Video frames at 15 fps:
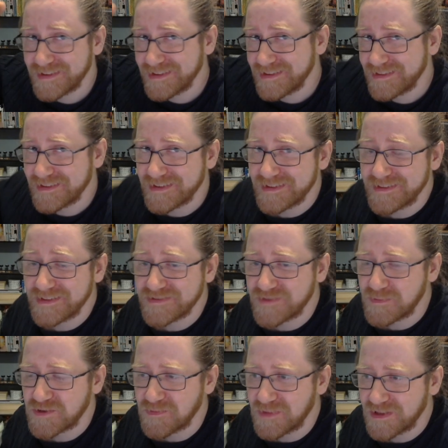in the
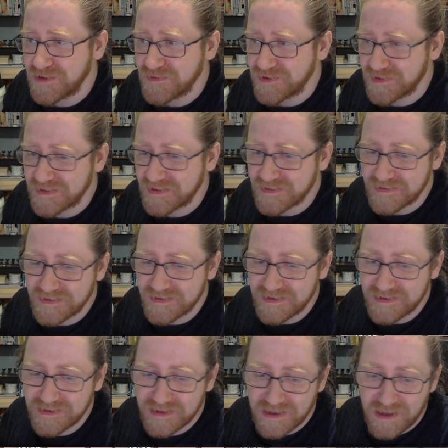description below, you can
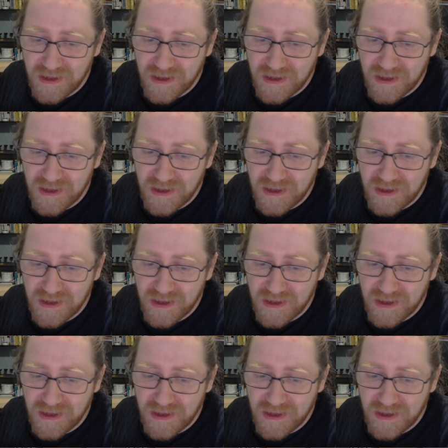see